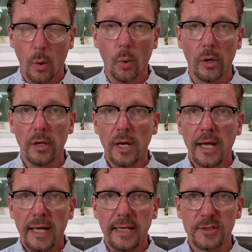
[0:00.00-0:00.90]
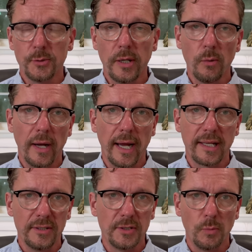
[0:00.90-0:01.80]
Or is there any way I
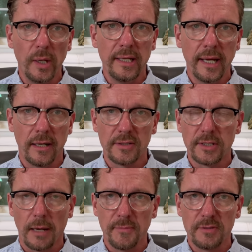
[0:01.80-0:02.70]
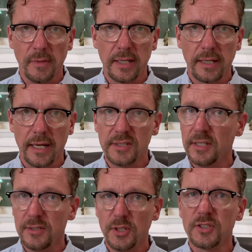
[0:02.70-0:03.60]
can just wean down and stop this medication
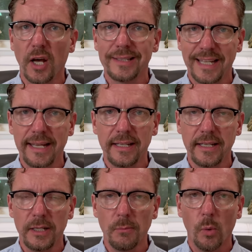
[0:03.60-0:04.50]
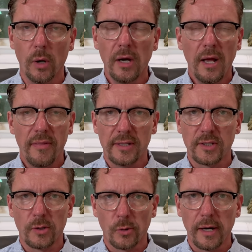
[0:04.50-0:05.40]
and just not take it anymore? That's
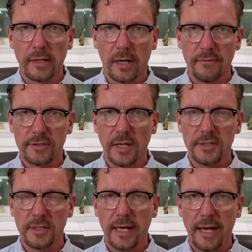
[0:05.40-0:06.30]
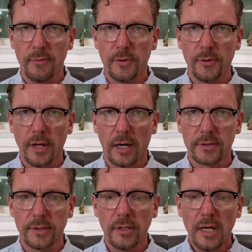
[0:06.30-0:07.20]
a great conversation to have with your
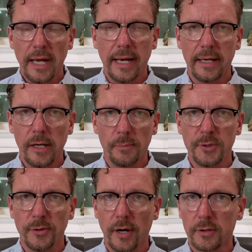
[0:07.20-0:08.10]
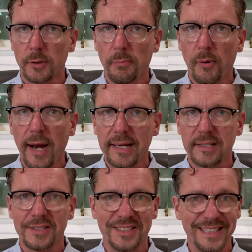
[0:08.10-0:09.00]
doctor, and it helps your doctor
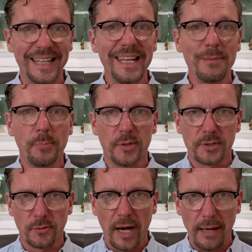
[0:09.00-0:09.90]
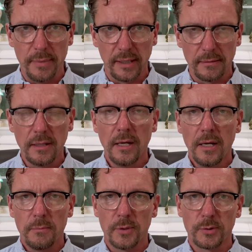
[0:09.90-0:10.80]
practice de-prescribing
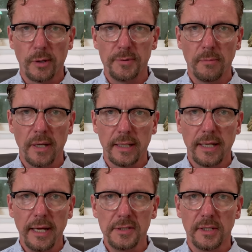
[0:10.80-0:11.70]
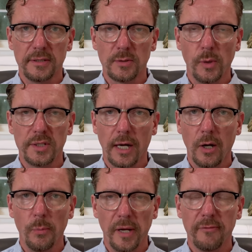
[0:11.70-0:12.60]
prescription medications, which I
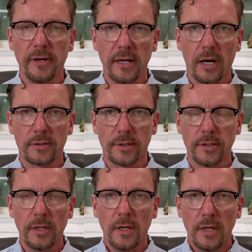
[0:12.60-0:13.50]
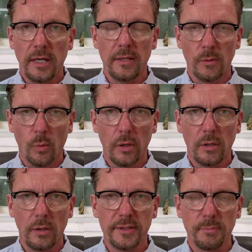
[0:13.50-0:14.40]
hope every doctor in the
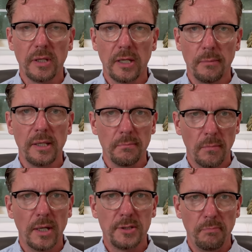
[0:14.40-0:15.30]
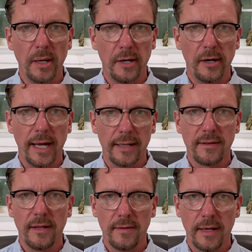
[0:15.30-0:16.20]
world is becoming much better
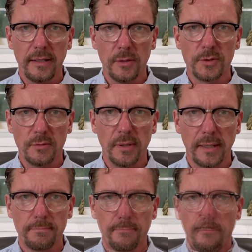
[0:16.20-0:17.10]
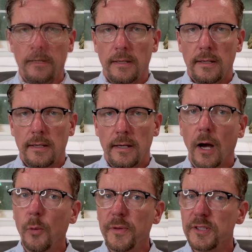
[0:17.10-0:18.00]
at than they used to be. I
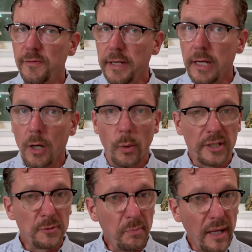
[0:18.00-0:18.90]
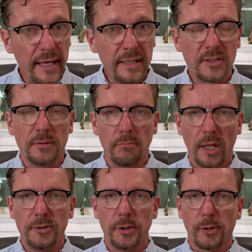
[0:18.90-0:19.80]
hope this video explains some
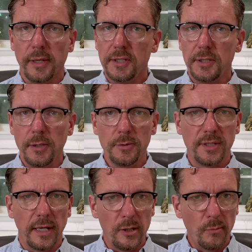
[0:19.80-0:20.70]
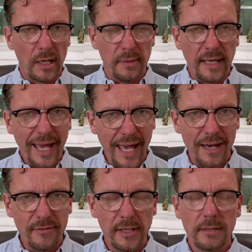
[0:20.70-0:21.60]
blood sugar issues that you may be
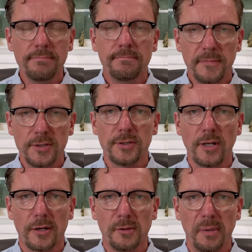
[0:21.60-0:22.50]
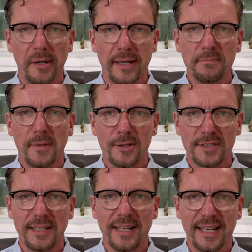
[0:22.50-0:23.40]
having. This is Doctor Berry. I'll
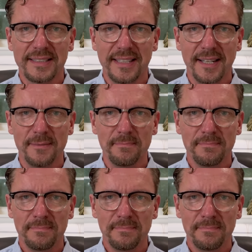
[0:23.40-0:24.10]
see you next time.